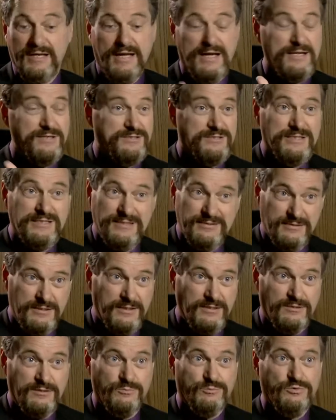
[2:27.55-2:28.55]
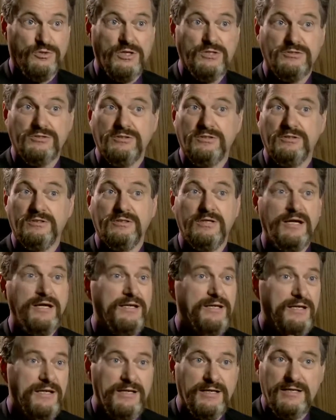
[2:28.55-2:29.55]
as things like depression
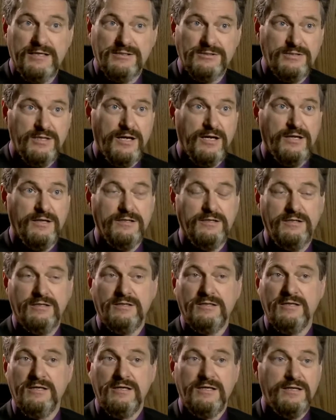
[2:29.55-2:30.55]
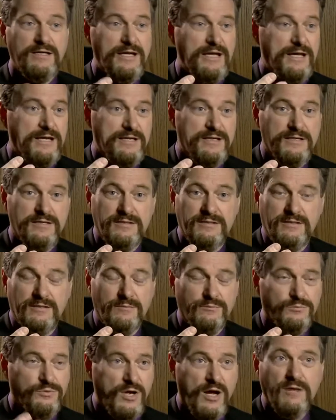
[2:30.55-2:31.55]
and anxiety and
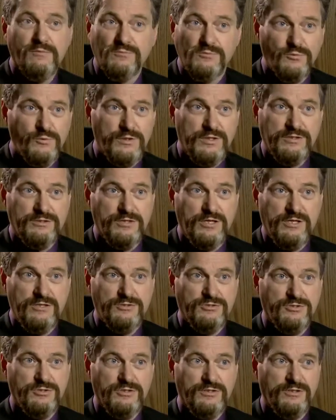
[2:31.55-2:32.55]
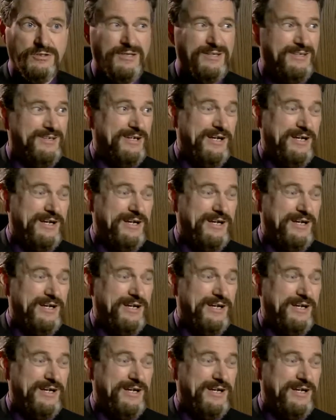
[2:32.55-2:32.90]
problems with attention,